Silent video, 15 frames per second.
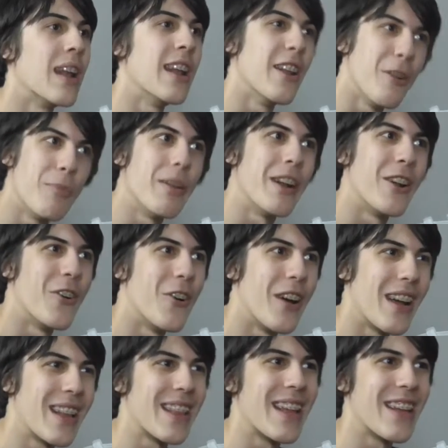a little bit
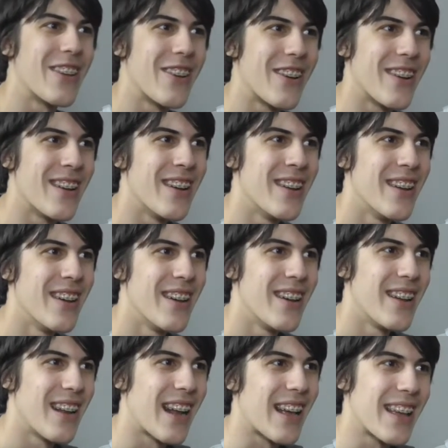annoying that you could...
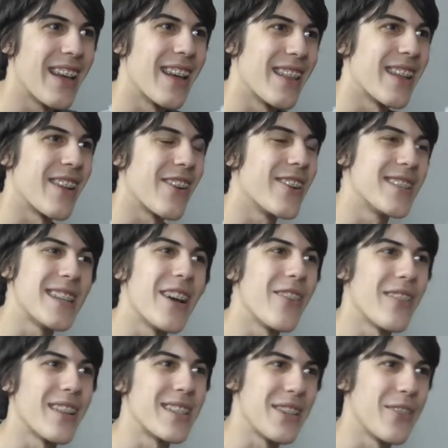that you could
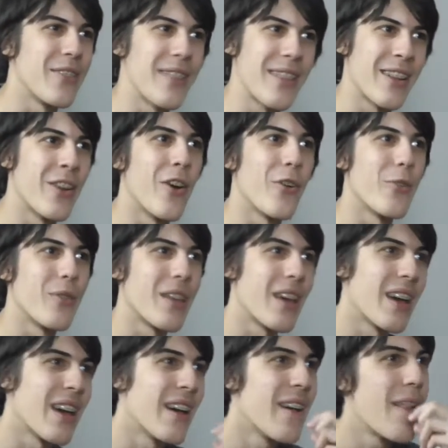tell that she was not all
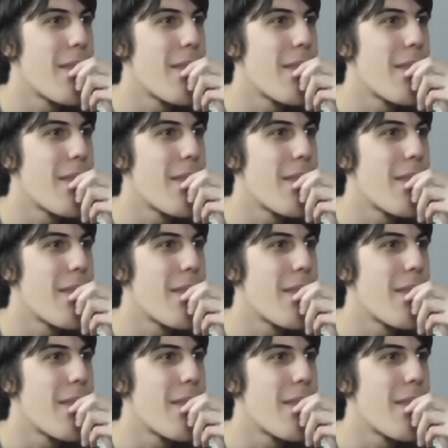there.